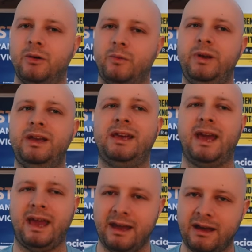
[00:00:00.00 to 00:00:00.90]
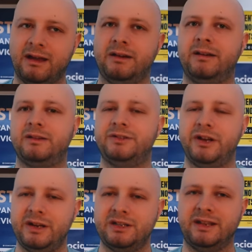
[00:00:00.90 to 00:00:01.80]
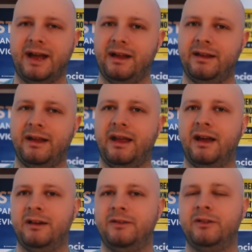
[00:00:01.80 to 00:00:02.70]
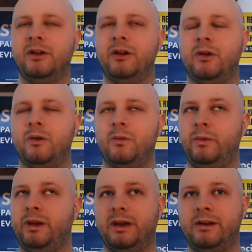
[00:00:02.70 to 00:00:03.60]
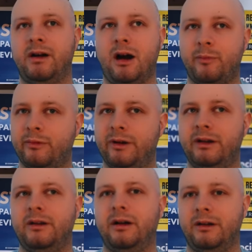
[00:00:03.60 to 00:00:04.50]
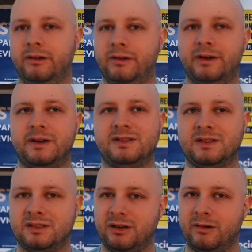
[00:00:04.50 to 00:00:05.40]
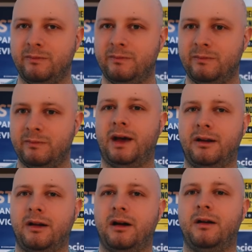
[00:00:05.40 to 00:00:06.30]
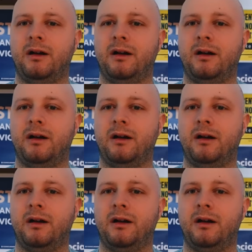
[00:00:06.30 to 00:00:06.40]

We can change that and we can operate under a system that